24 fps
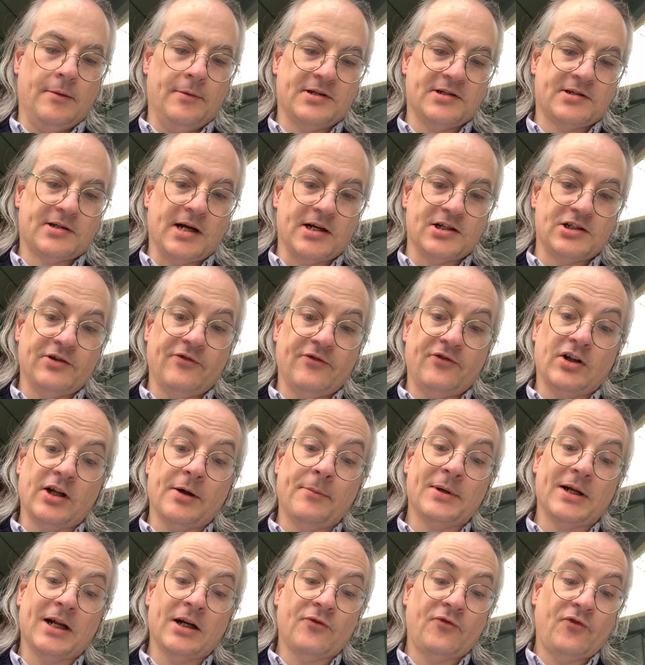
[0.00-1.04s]
Discussion of
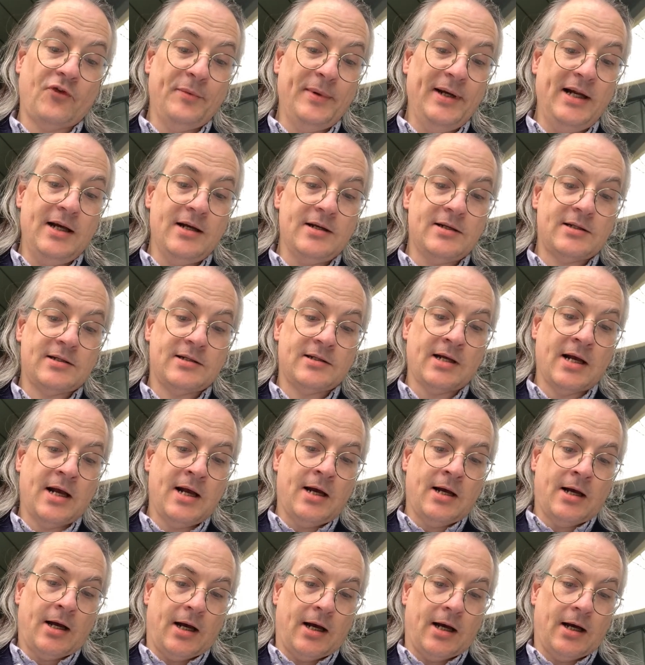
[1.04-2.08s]
Lumberland familiars,
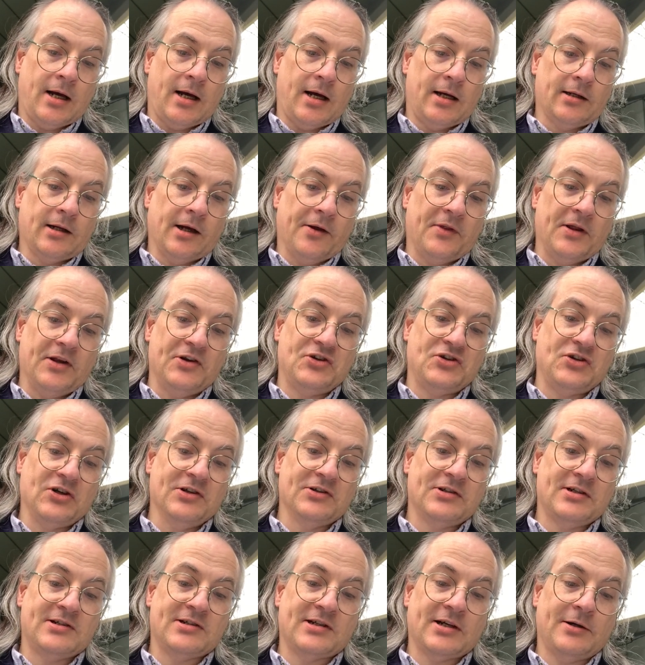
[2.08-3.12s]
like the
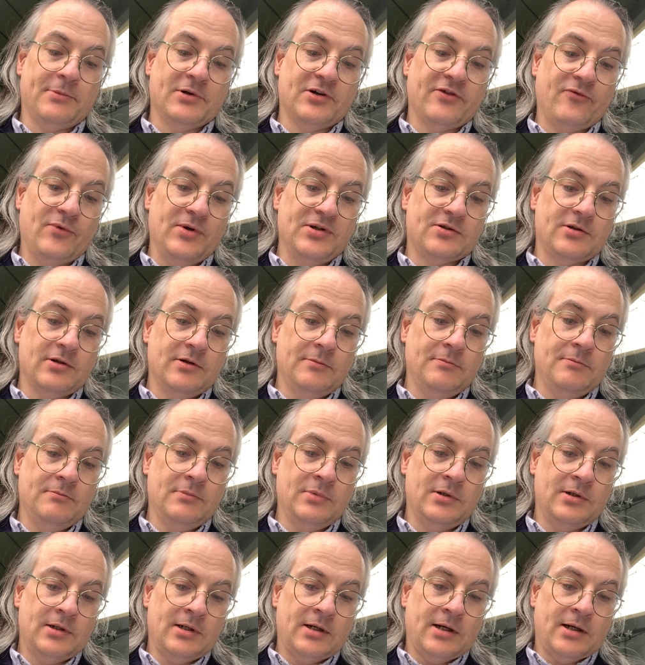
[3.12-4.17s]
Enchanted Summon of Wisdom,